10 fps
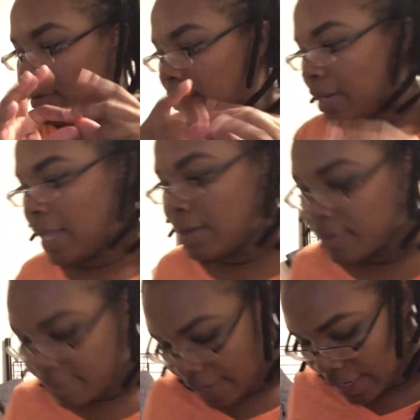
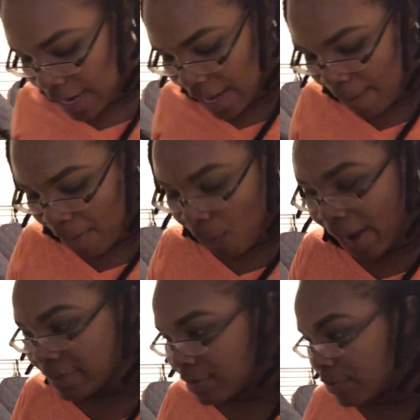nails, and then I got my
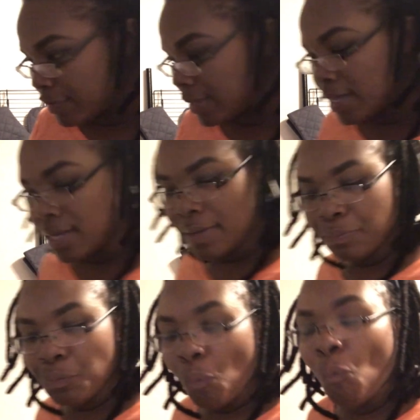white toes done.
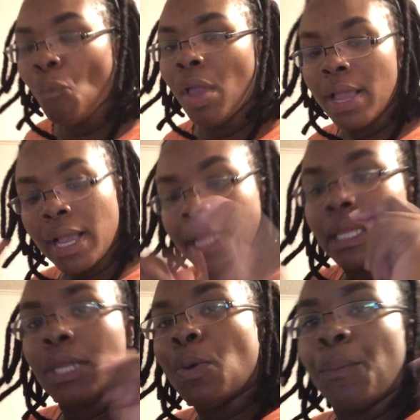Got the
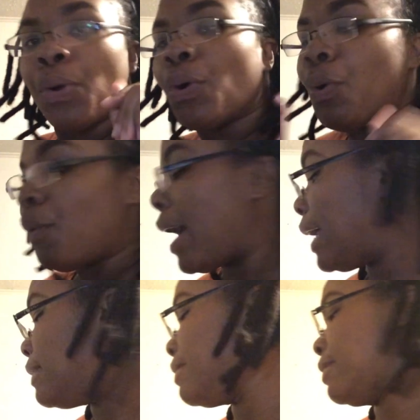little pearl
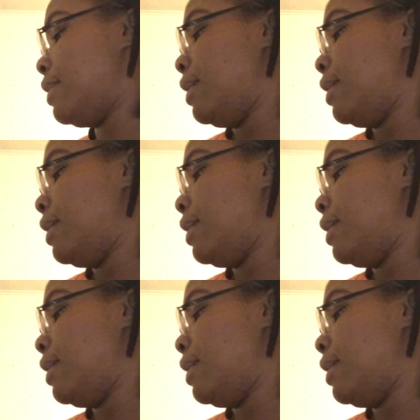whites.